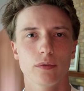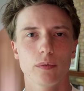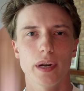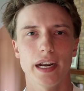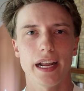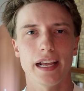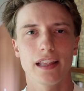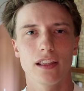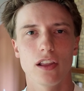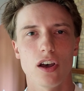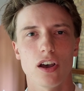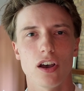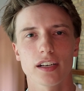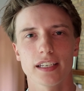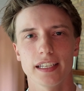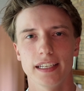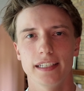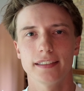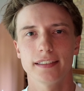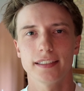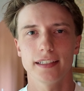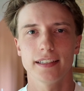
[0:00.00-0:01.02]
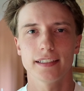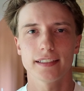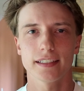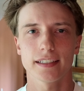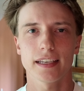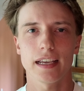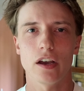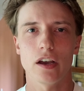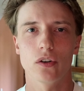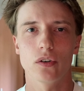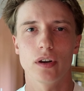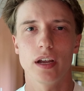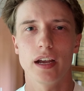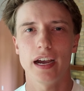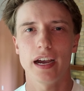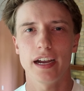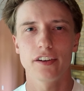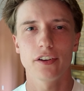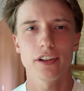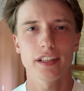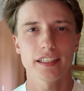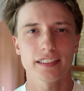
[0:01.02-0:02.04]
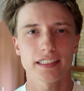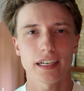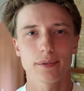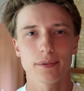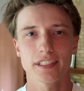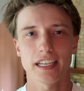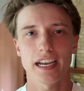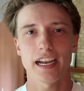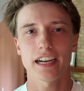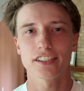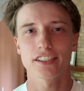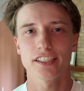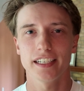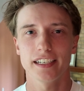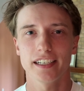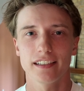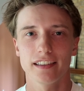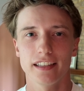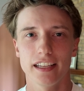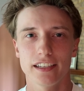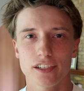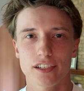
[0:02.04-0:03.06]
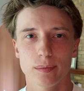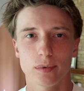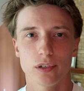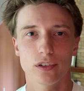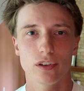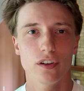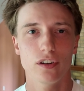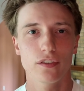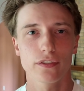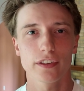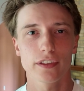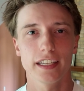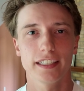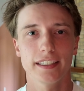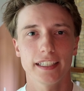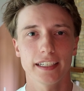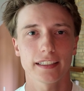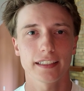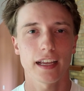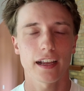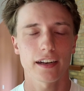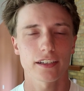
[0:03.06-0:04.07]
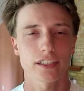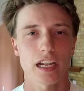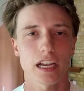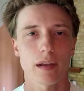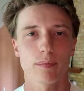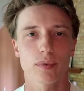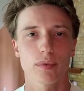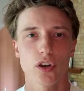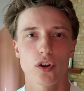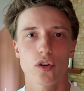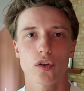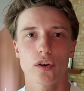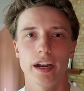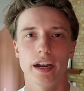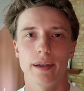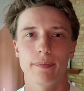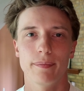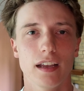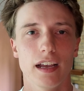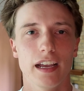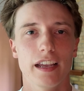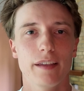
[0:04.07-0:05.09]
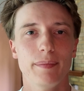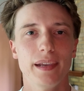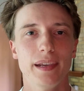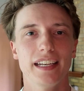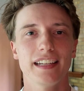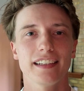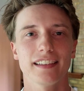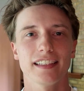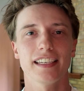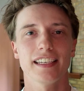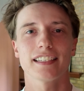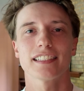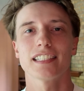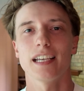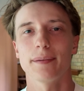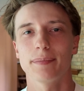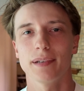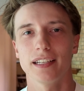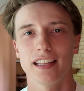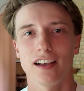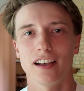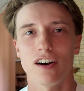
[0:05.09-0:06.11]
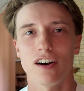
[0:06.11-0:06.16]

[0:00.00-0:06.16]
When I logged into this account, I noticed I was actually eligible for the TikTok Shop program. I immediately accepted the